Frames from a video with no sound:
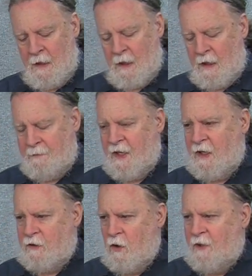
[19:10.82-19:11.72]
Uh, about
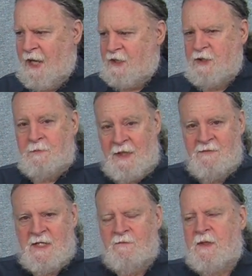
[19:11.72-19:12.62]
how no one actually
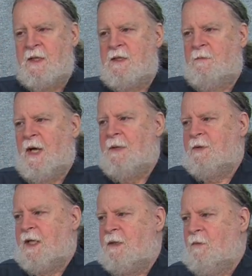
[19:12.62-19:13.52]
believes everything in the
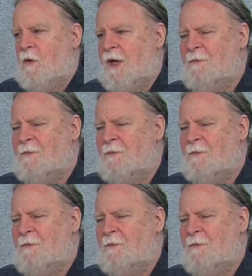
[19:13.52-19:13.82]
Bible anymore.